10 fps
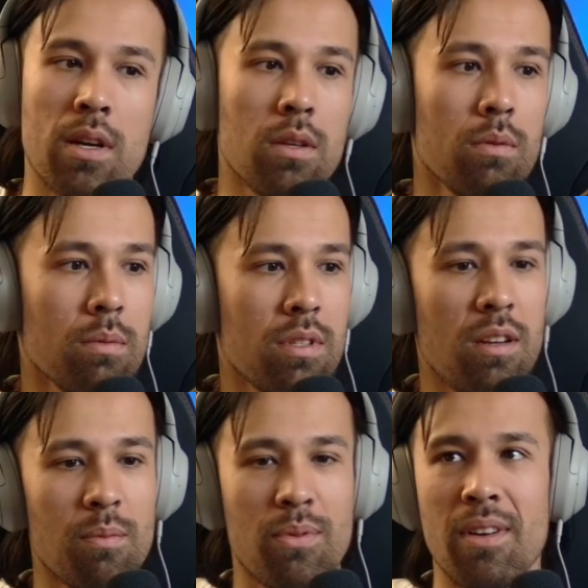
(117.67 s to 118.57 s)

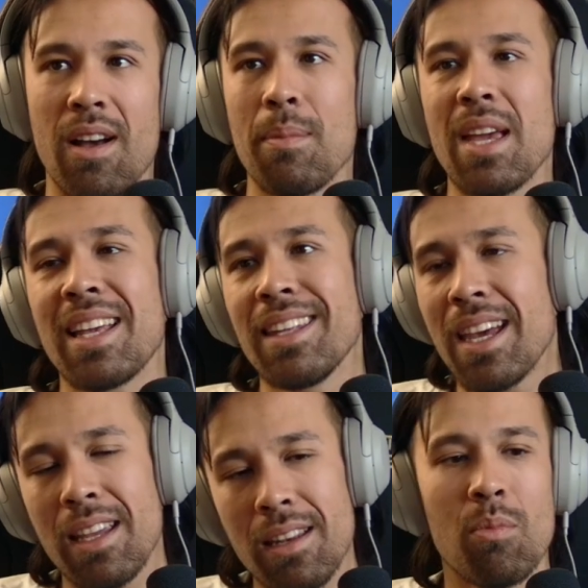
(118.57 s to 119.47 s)
UMG, bro. I mean, I
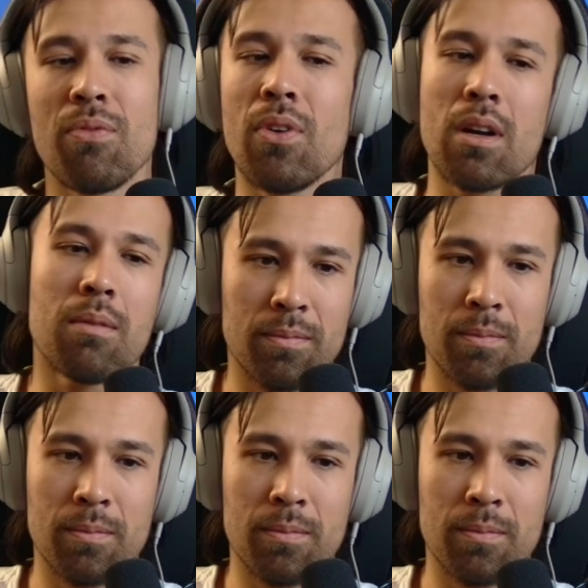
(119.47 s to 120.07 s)
get it, but fuck him.